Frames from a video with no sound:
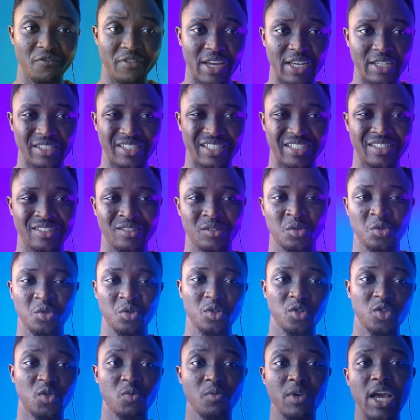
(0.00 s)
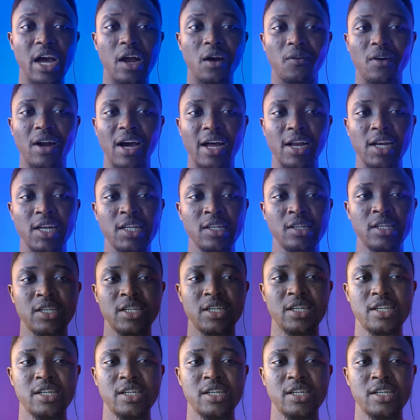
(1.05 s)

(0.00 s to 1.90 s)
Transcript: version to be around